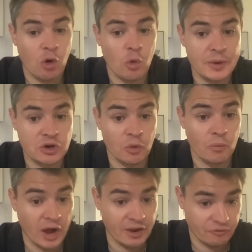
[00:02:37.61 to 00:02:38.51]
It will
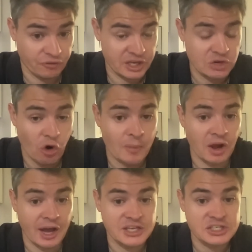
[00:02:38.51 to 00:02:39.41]
become rightfully
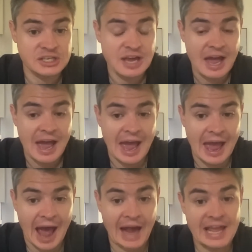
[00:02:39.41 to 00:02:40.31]
normalised,
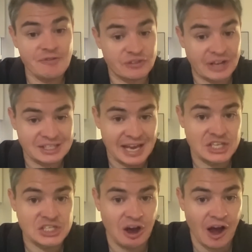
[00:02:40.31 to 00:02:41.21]
and even if
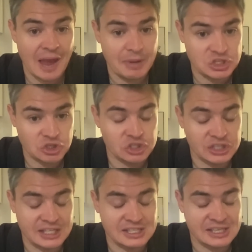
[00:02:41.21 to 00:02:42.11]
that takes time, it's
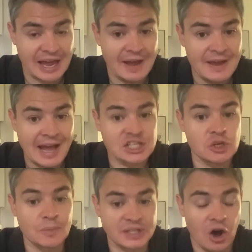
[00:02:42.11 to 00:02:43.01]

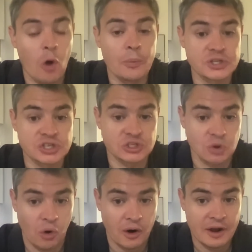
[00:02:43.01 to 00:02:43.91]
something that opens
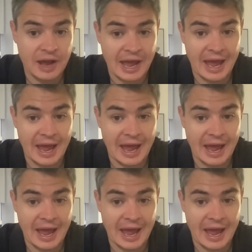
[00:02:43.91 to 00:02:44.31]
the door.